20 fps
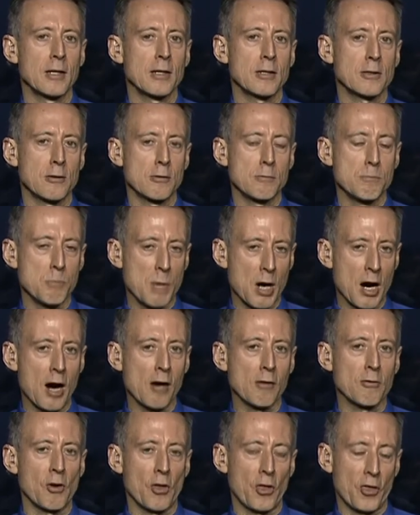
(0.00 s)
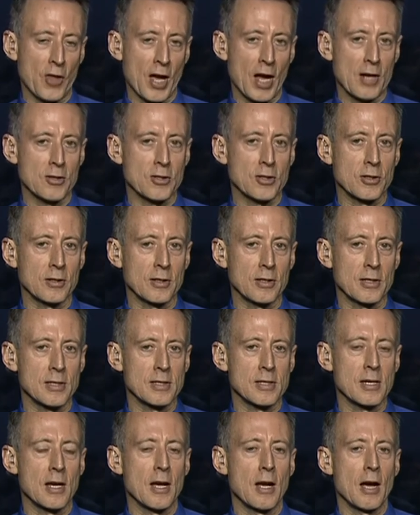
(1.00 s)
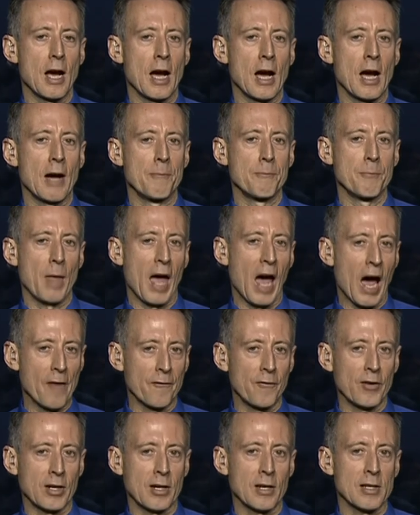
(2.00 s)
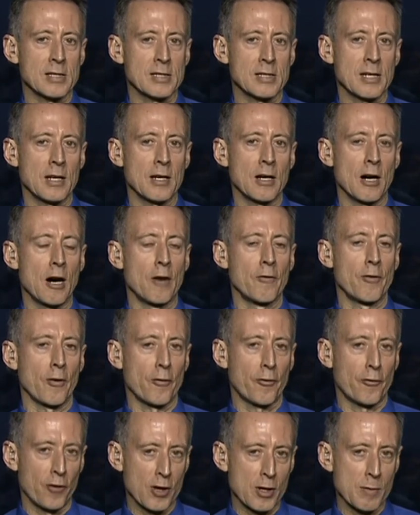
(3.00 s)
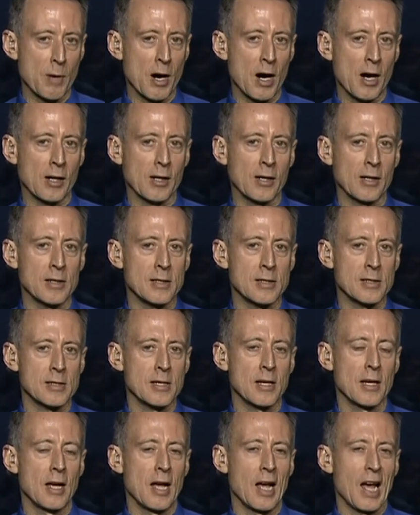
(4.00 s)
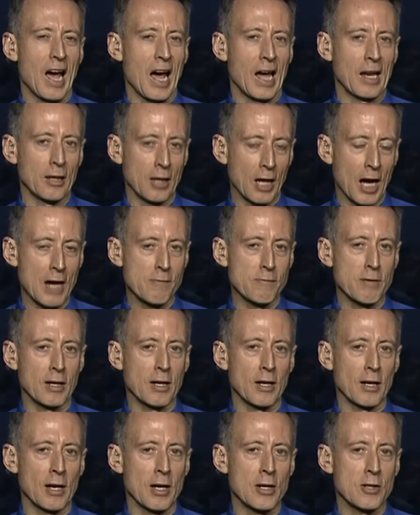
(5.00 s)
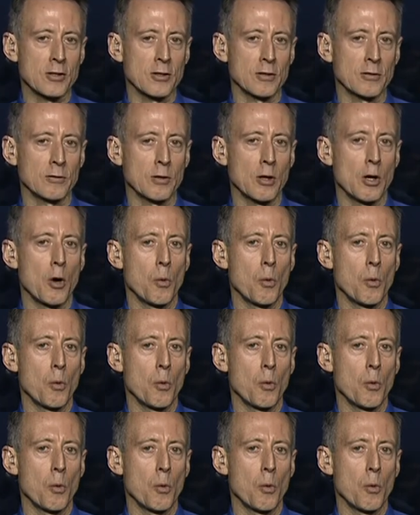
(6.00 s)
to Margaret Thatcher's advocacy of free markets and light regulation,